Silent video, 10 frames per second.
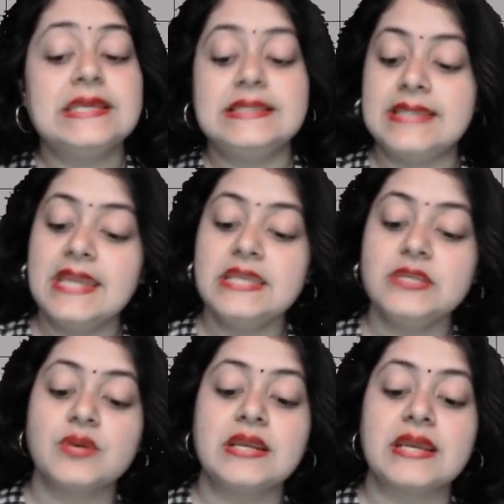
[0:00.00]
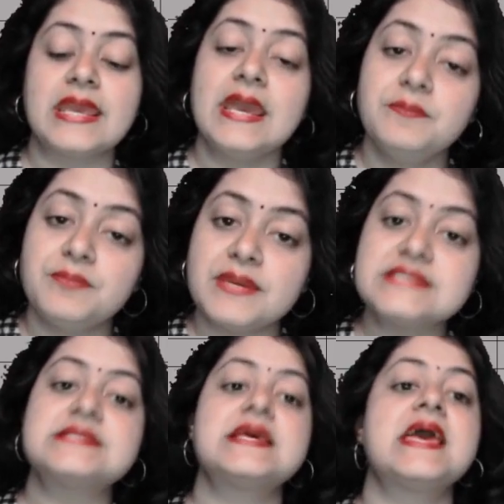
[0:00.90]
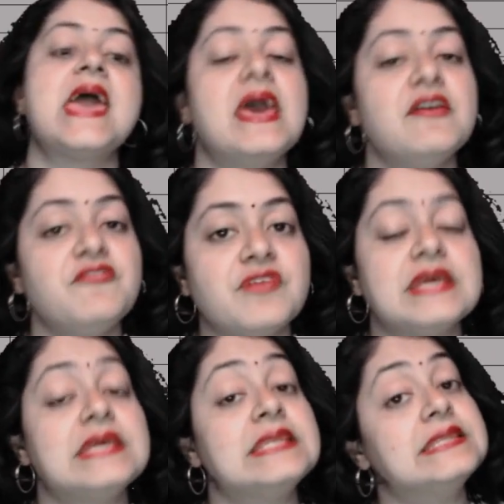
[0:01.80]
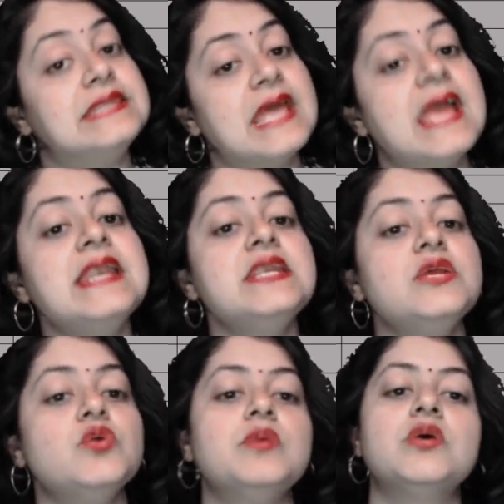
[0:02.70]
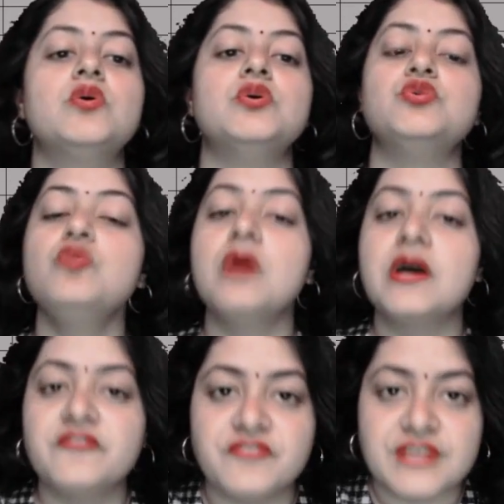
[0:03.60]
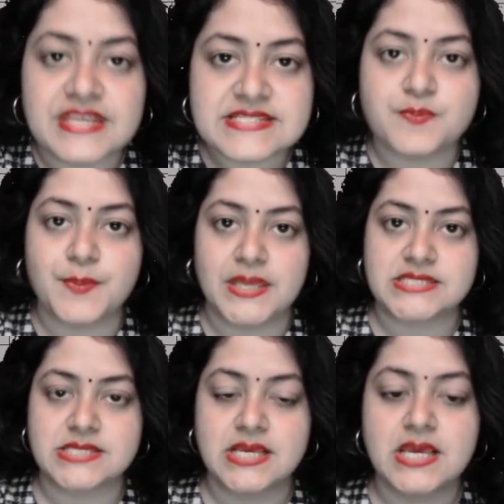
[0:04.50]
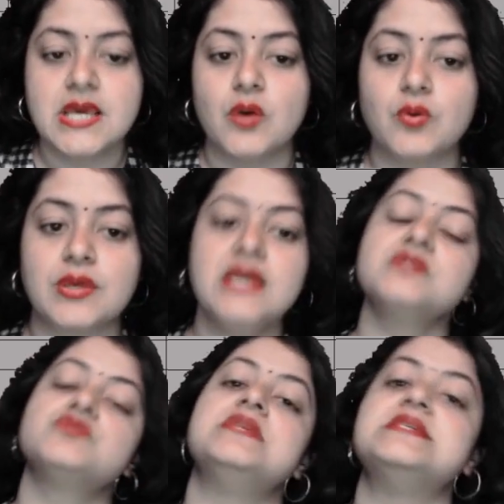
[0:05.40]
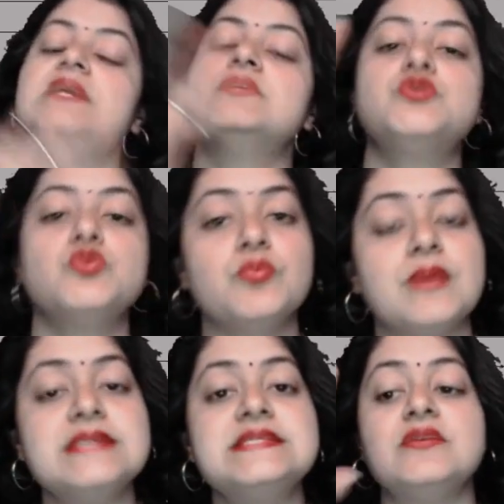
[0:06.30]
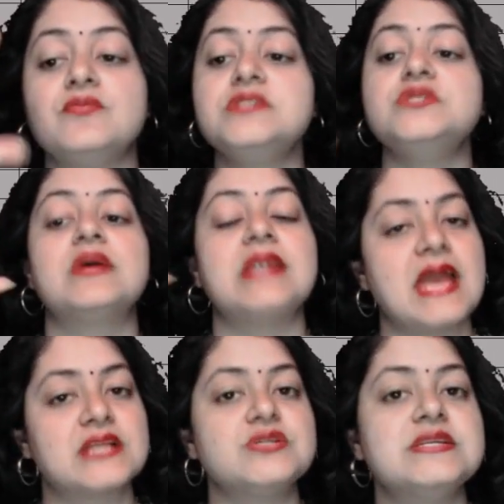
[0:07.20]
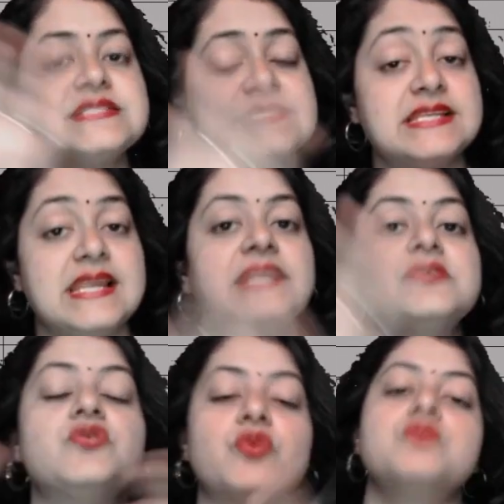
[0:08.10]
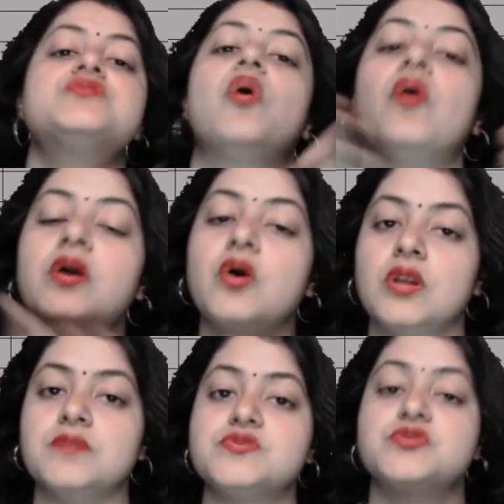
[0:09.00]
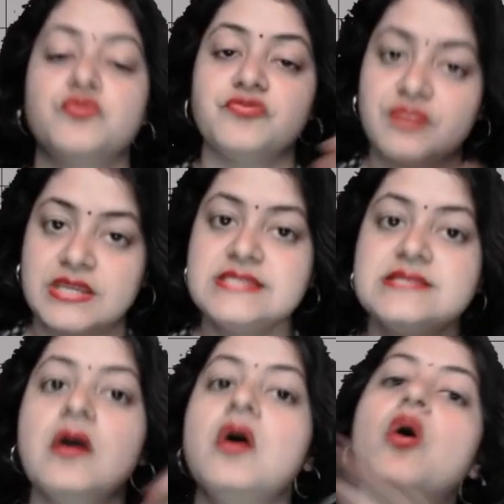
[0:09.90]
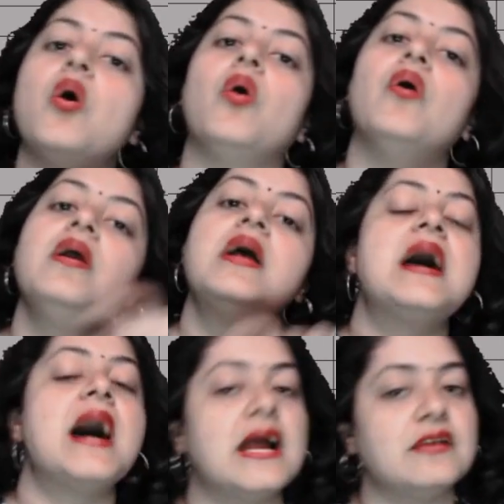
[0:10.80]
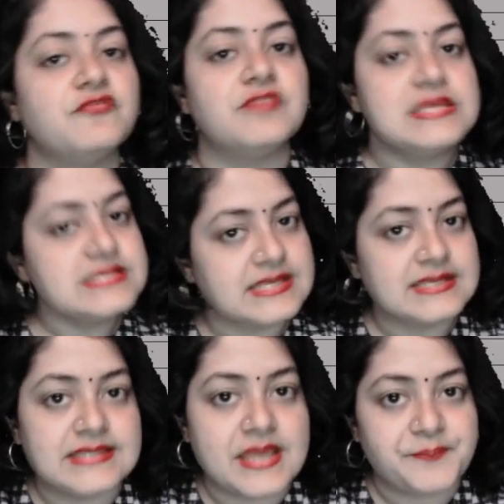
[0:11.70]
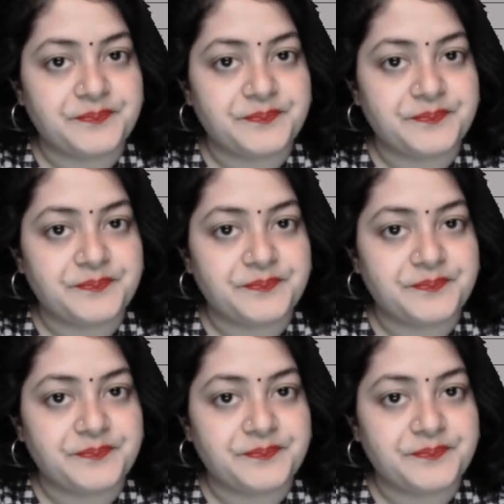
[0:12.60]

then you can again press F, then you will go to freeze panes. Okay, so these are the two ways in which you can actually select rows or columns to freeze or unfreeze them.